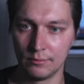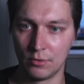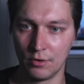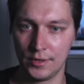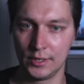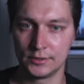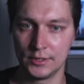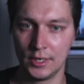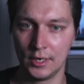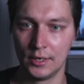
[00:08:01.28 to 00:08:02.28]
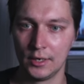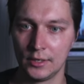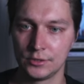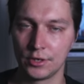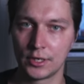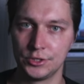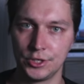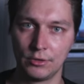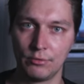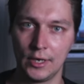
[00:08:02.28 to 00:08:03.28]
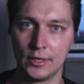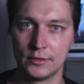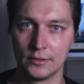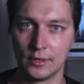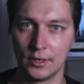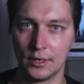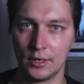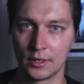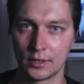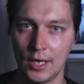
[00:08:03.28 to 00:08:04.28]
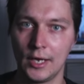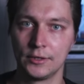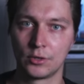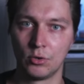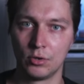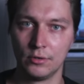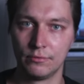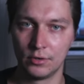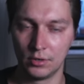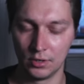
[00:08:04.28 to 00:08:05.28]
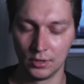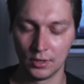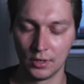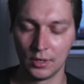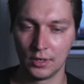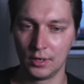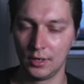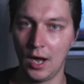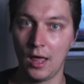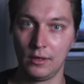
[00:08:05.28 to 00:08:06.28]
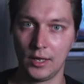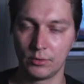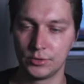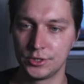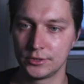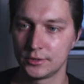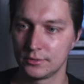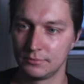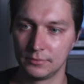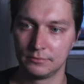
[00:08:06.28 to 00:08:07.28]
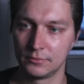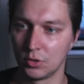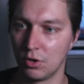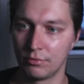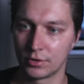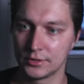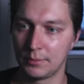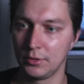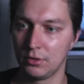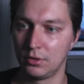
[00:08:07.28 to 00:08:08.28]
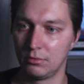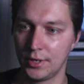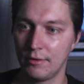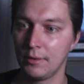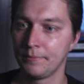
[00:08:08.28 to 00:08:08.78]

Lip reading: more things here so you can generate client code for other languages, Go for example, or whatever.